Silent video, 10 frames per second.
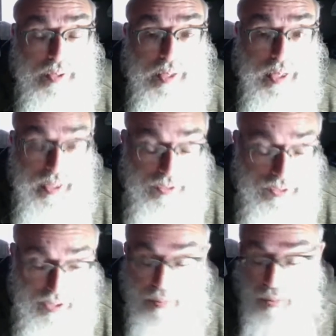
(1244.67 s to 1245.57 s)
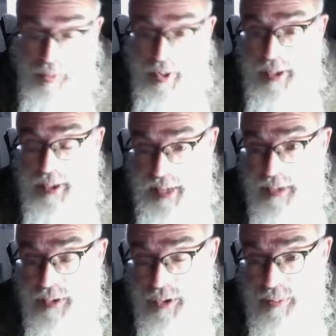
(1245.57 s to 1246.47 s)
in some way
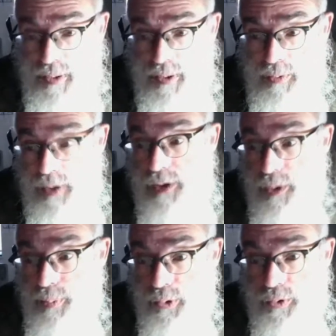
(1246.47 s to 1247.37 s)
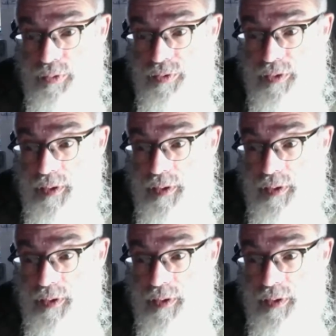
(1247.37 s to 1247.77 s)
connected to me. What's the proof?